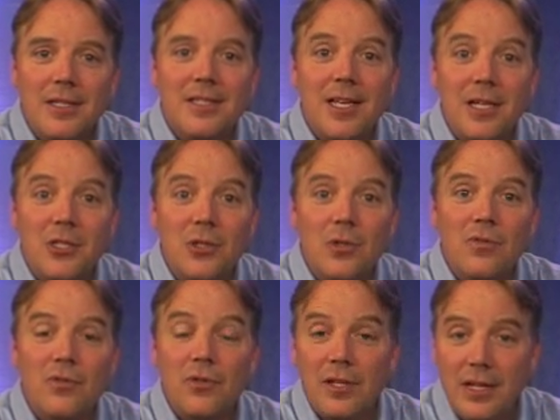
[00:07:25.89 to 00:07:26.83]
and stay
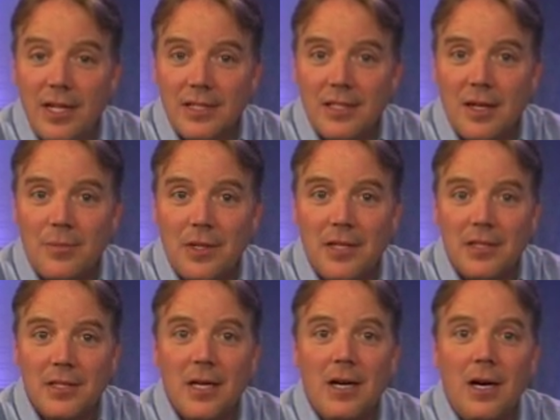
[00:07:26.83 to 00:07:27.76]
tuned for the next
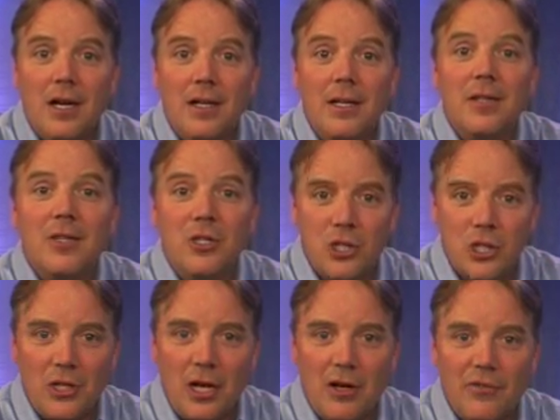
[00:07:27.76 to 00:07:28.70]
updates on the
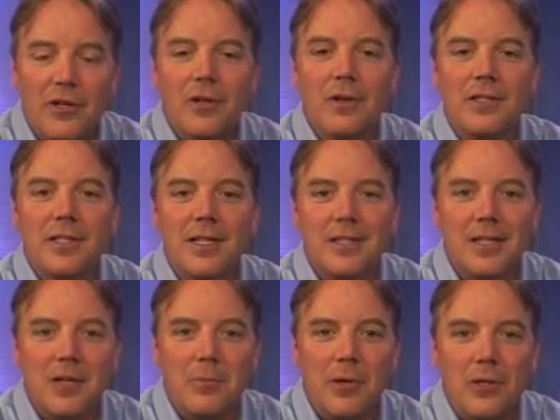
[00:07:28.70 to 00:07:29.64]
Chill Off here on Data
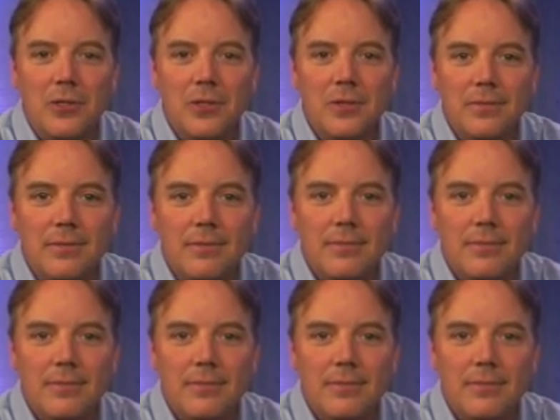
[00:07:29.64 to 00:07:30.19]
Center Pulse.